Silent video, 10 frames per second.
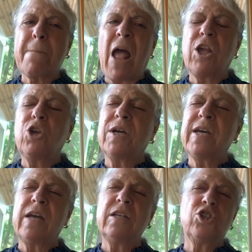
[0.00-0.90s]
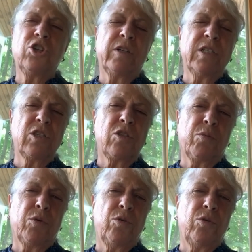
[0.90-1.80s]
You can get insurance
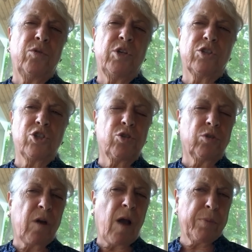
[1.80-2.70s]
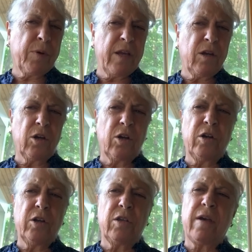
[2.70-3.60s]
through your tour
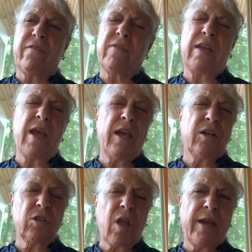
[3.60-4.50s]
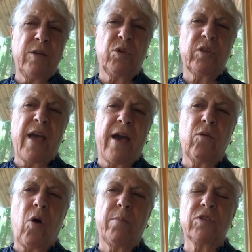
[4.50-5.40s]
operator. An airline will
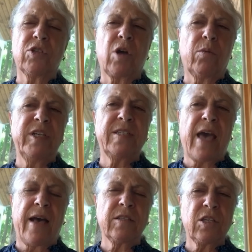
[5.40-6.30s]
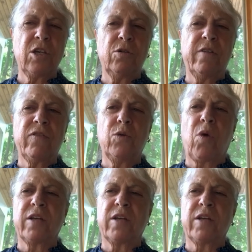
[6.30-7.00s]
now almost always ask you if you want